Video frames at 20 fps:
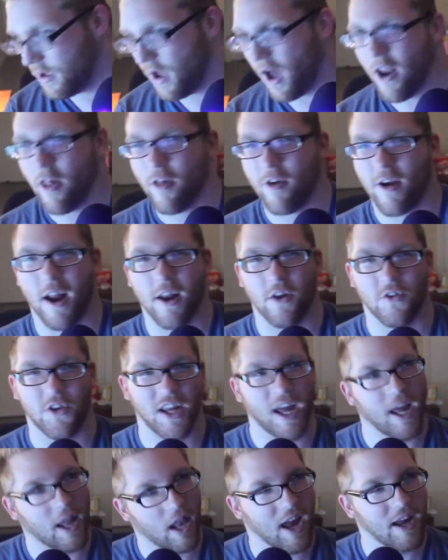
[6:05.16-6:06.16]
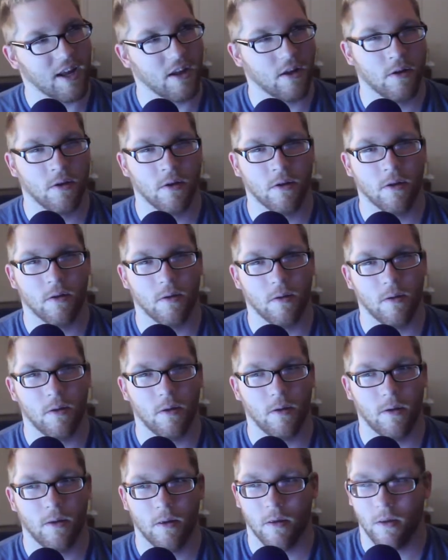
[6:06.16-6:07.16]
Another kind of tea I like.
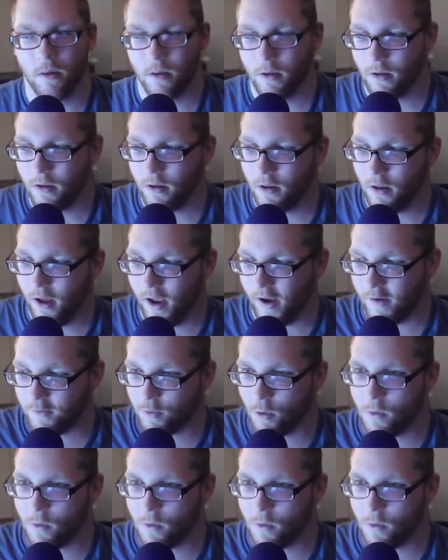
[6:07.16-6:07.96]
I've